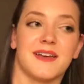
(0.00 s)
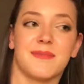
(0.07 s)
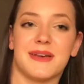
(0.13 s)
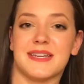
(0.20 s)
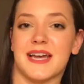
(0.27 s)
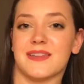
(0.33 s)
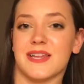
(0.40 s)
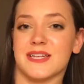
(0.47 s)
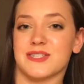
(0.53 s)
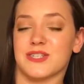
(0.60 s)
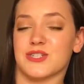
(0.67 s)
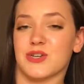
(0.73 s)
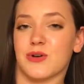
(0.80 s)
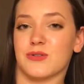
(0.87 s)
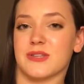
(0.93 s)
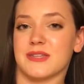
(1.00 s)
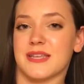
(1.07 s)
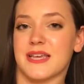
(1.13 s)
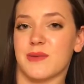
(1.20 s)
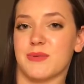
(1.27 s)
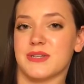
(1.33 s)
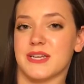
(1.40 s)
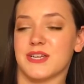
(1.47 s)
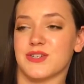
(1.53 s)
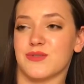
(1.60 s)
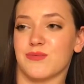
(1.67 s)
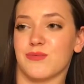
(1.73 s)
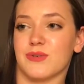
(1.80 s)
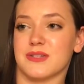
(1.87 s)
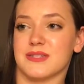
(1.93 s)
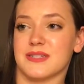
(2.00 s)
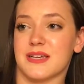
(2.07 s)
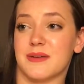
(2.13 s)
My dad likes to joke that the amputation was